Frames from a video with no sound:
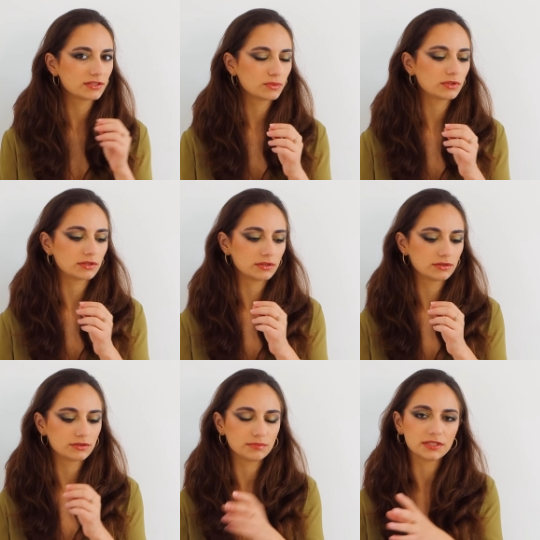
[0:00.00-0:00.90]
it were
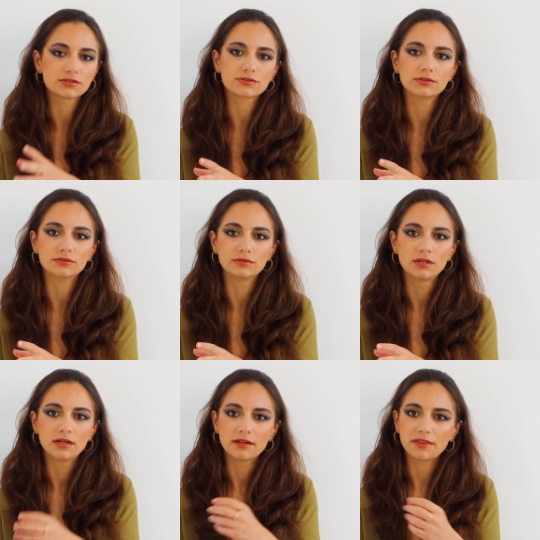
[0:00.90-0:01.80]
to be true,
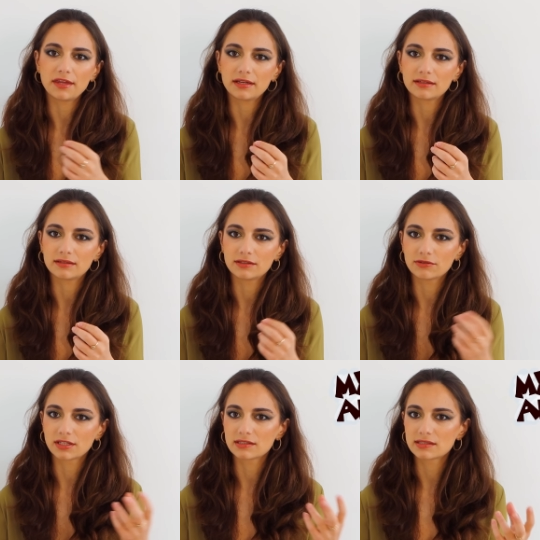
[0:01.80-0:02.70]
then
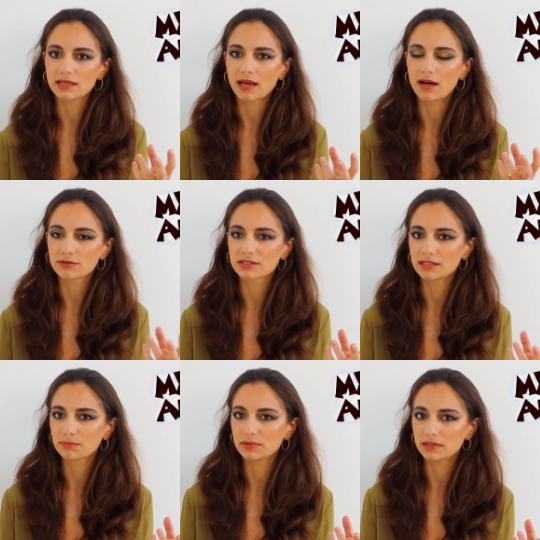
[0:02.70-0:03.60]
you can see how
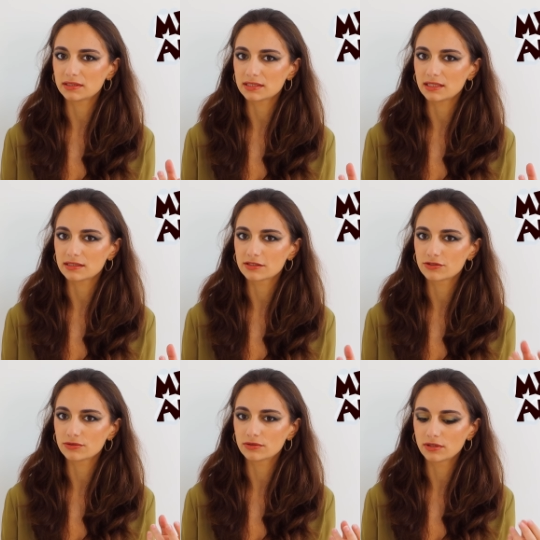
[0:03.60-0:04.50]
simple it is
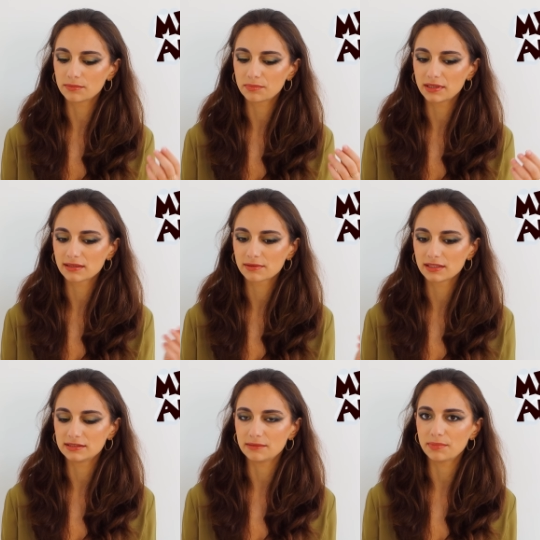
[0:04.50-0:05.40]
to
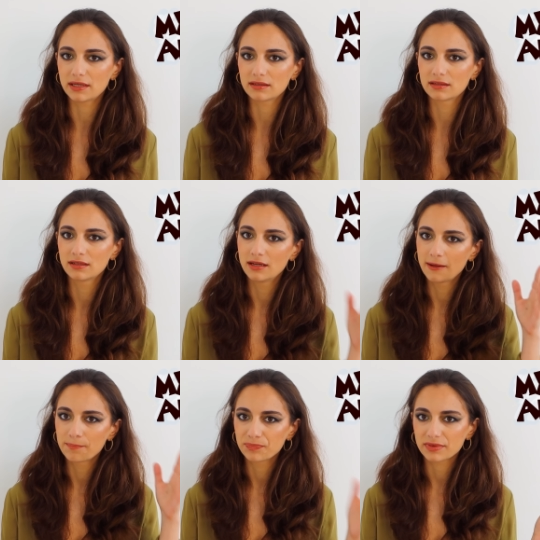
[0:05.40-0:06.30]
completely debunk
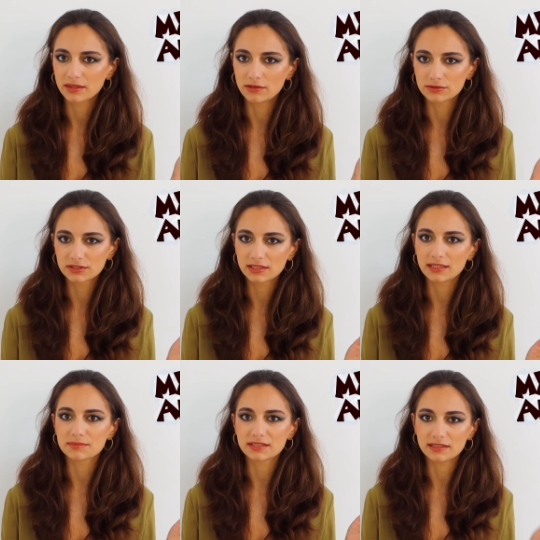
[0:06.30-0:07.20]
those
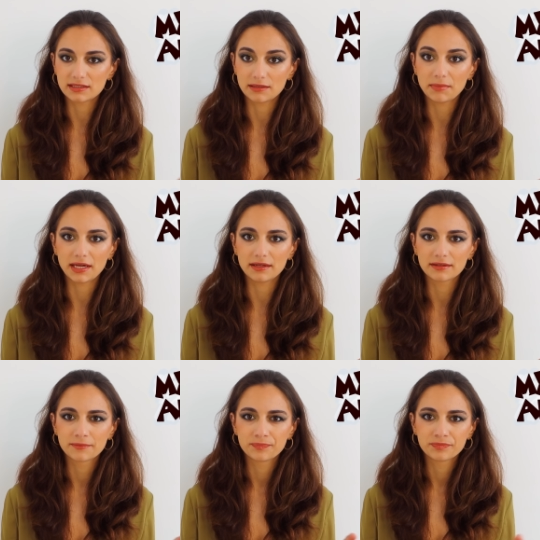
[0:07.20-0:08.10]
claims that I made.
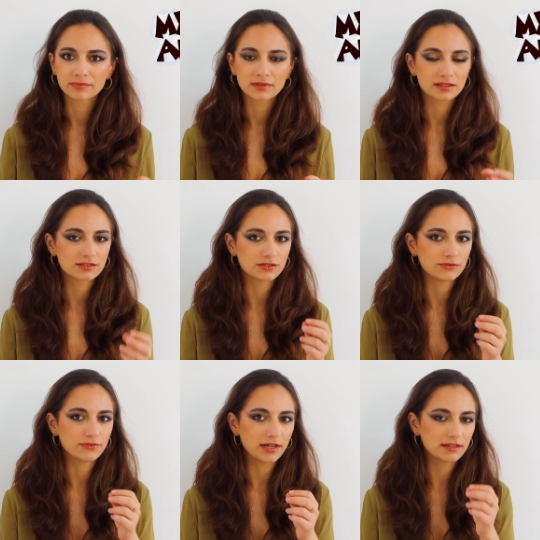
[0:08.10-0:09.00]
So
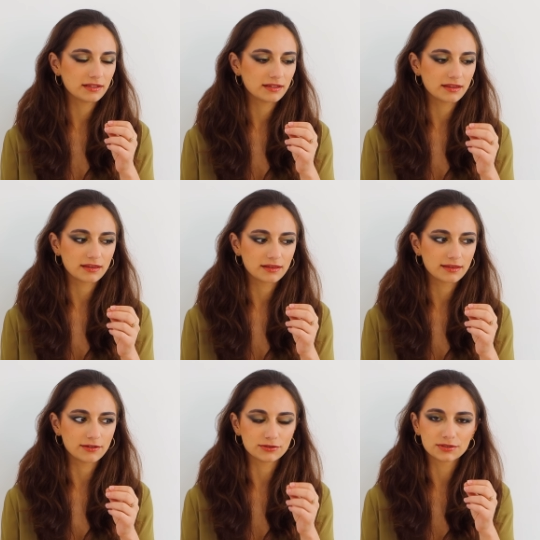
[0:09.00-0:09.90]
finding
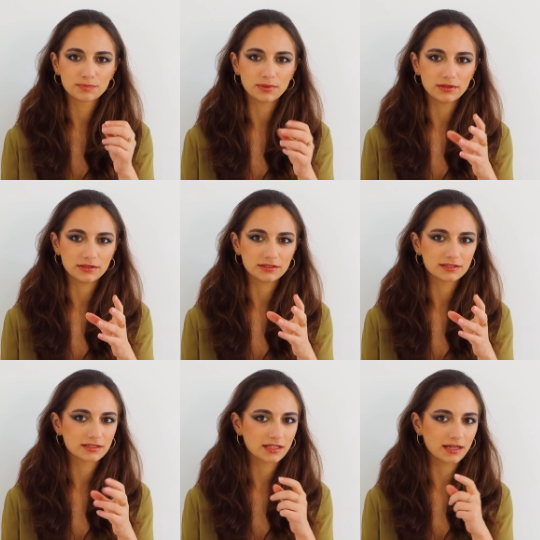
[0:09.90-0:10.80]
those
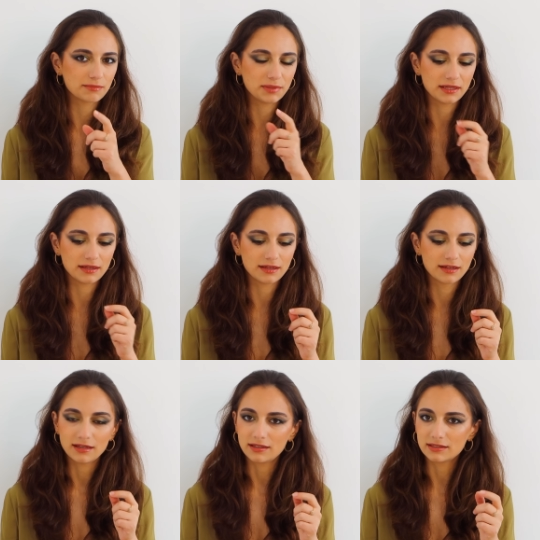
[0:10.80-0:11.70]
points can be,
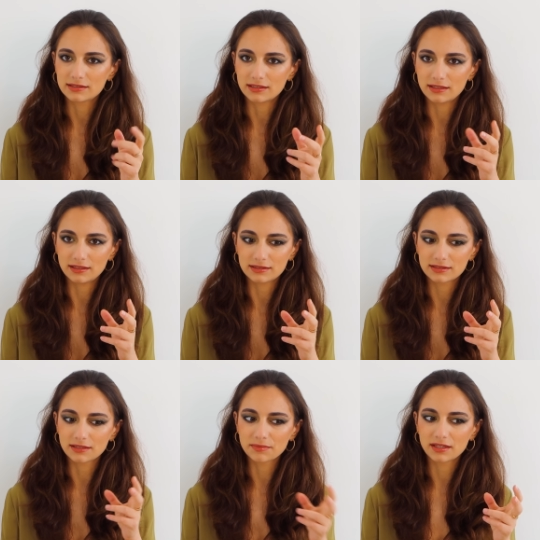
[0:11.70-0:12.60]
it's
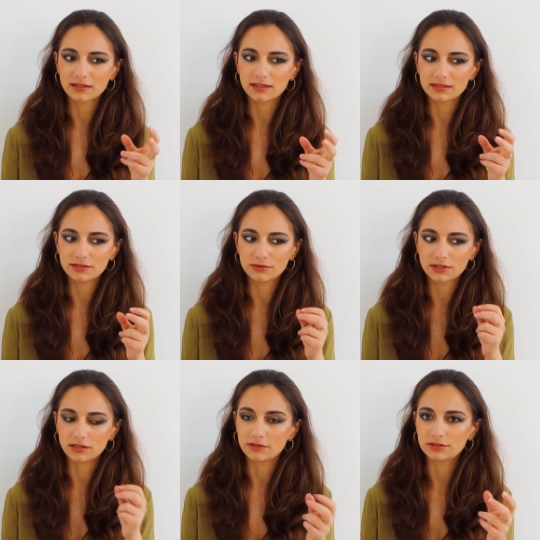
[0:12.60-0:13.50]
something that you
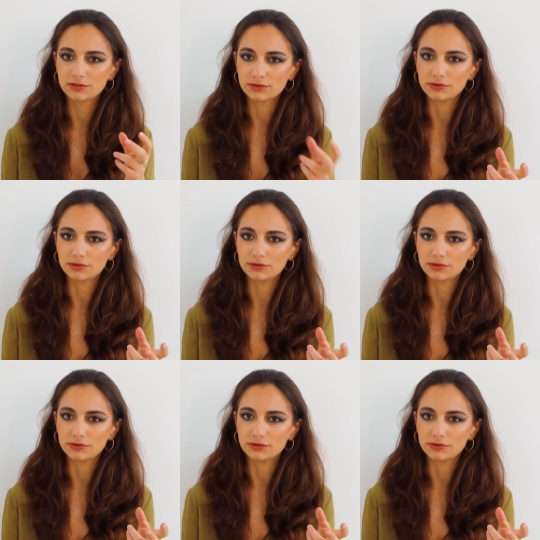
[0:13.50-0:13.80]
can learn to